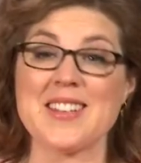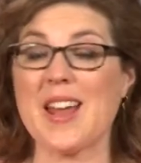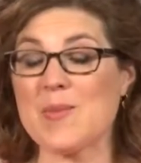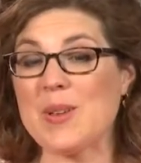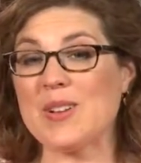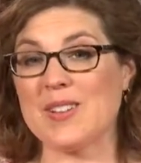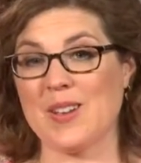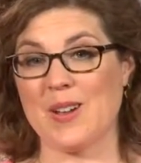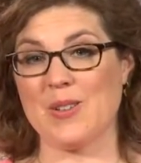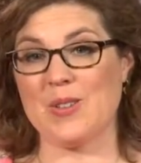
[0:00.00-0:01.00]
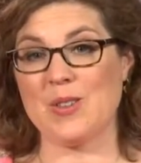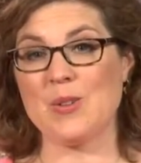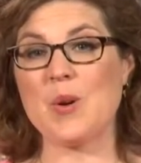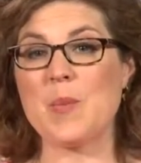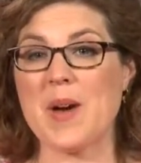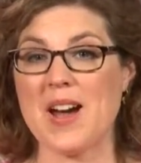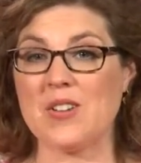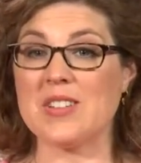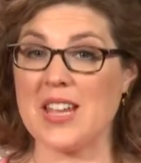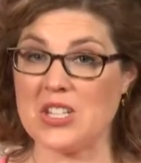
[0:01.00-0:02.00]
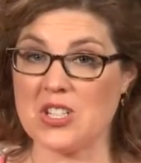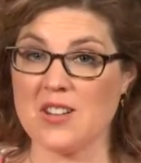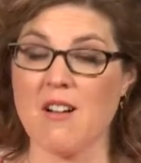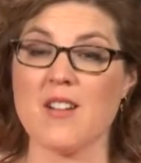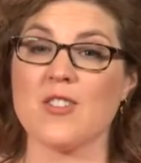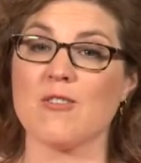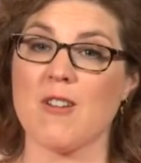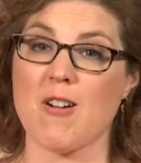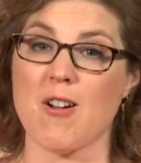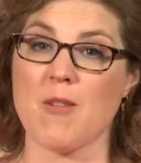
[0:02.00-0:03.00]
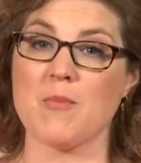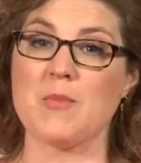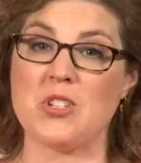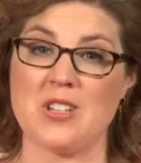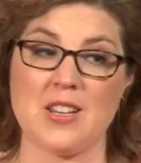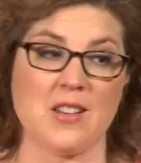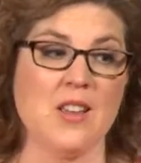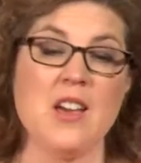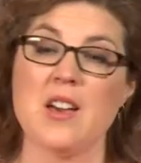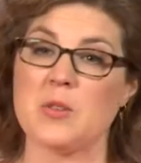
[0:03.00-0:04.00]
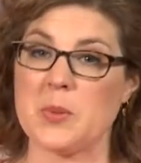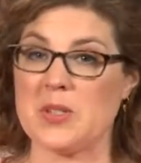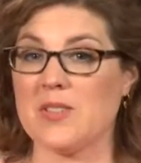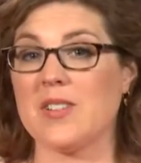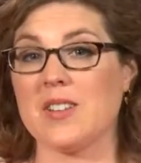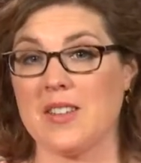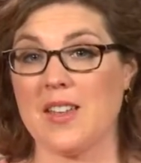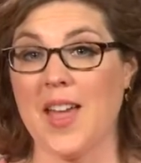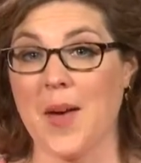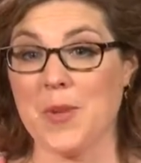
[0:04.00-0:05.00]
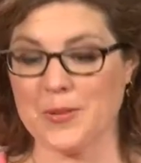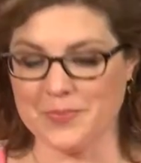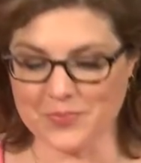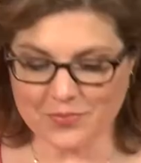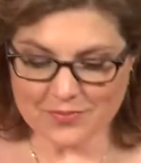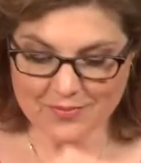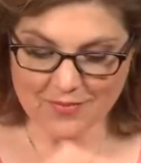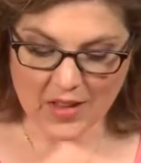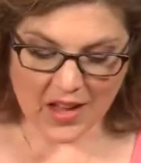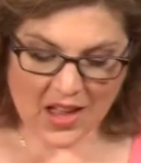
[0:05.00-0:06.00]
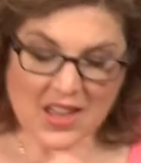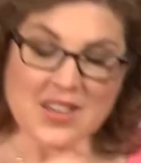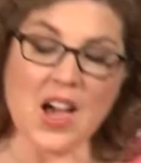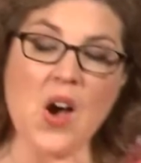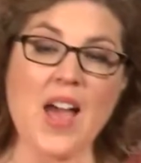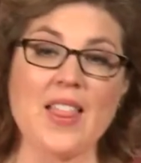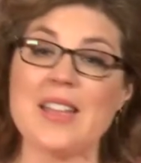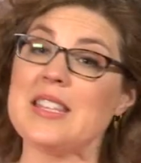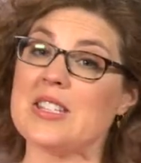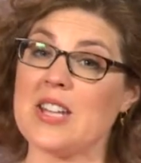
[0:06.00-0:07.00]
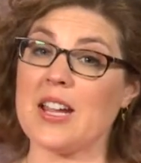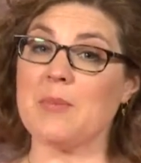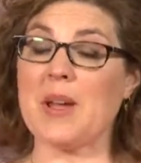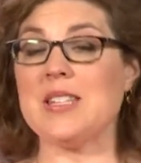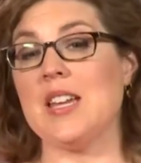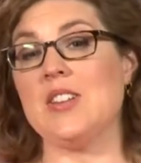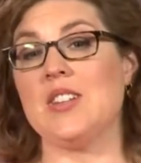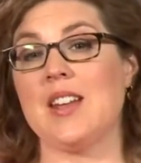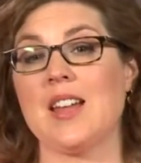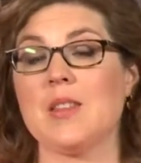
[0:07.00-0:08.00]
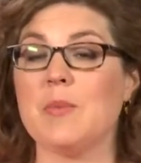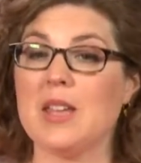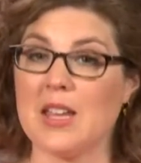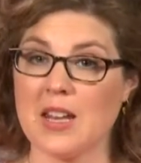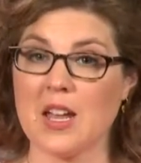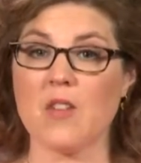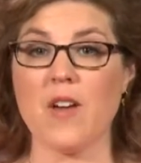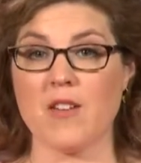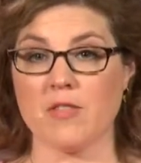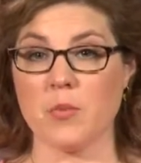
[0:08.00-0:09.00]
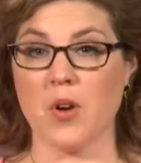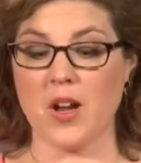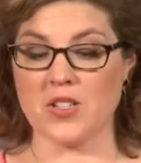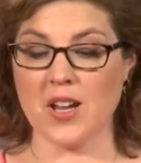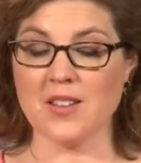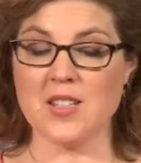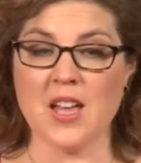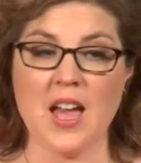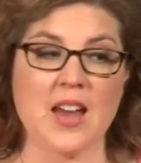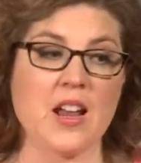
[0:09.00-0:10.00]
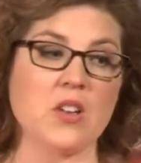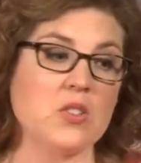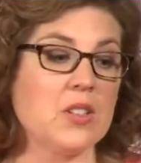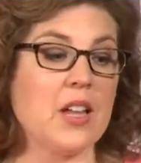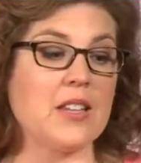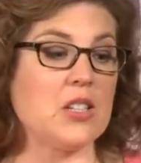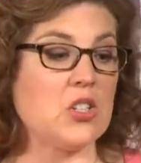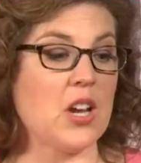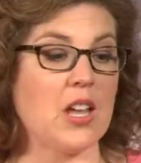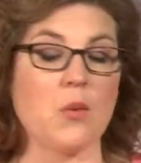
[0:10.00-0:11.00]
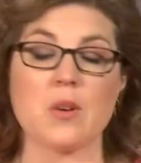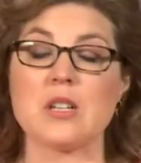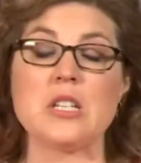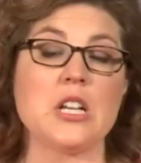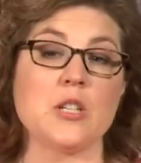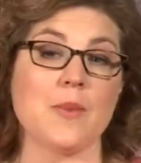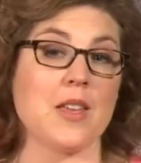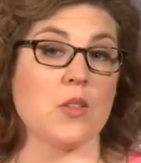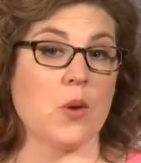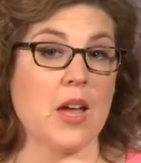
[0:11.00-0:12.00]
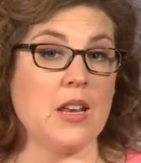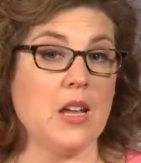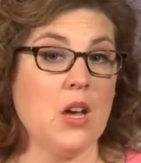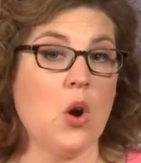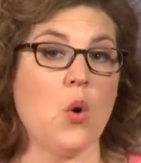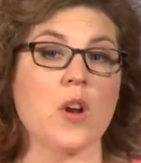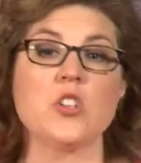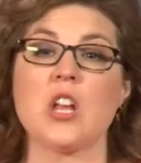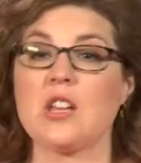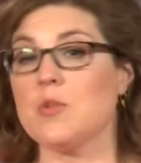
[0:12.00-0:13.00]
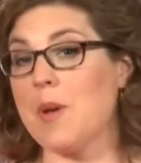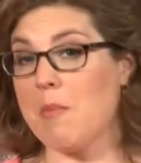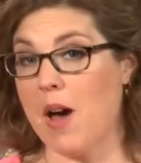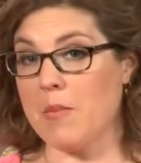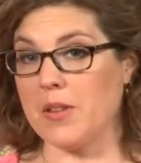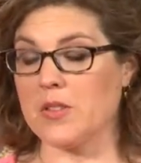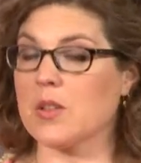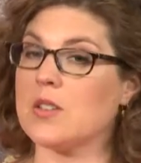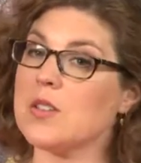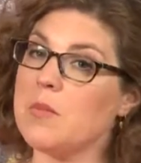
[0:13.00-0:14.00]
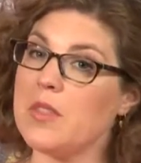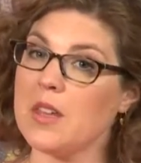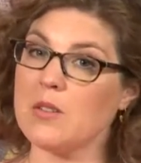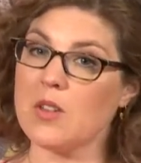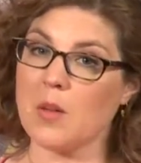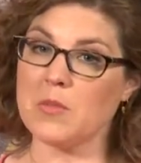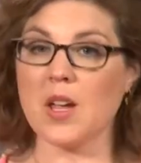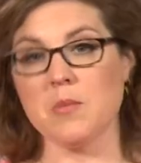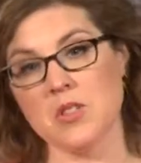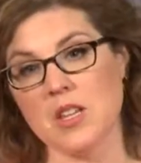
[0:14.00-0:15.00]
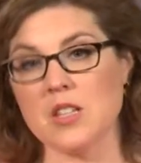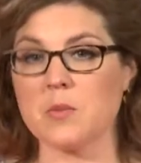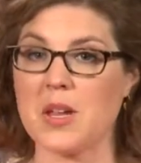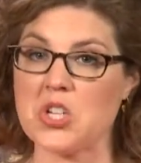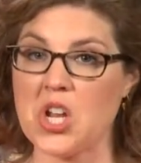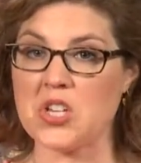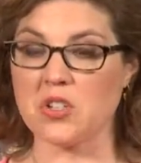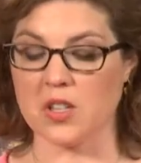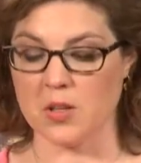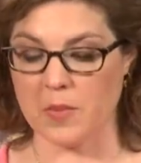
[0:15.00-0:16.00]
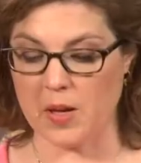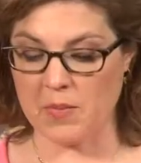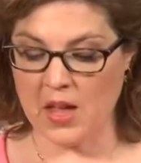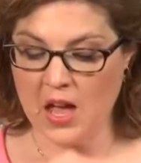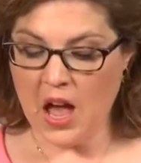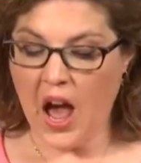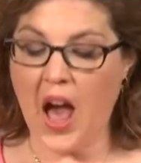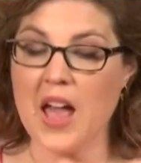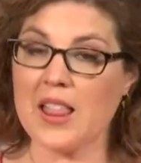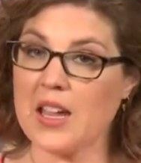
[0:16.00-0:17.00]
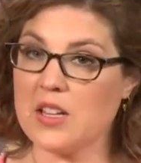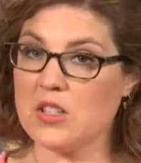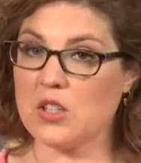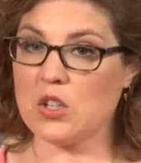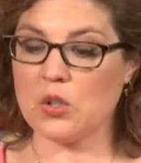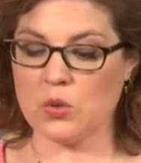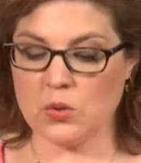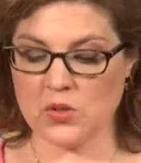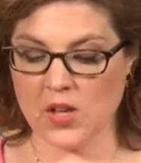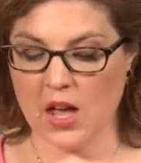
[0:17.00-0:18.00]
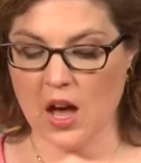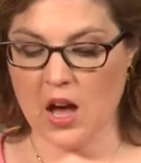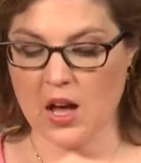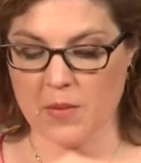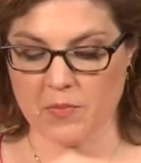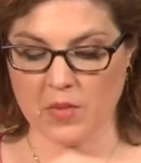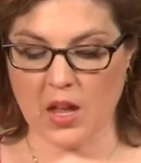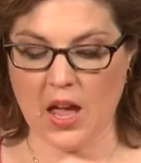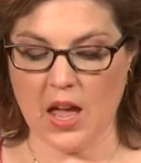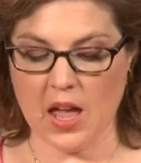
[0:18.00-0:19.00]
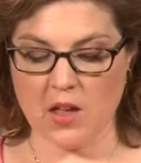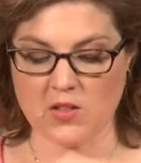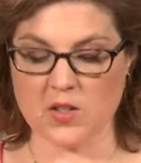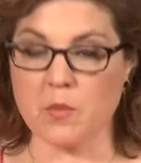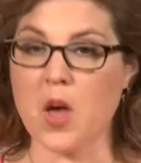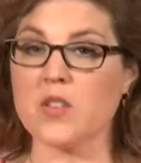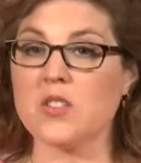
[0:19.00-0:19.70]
and I'm here to talk with you about tension on your long arm machine, specifically the Gamma. Now, I like to check my tension at the beginning of every project, and I also like to check it when I change my thread or change my bobbins, because sometimes things may change a little bit. I like to use a small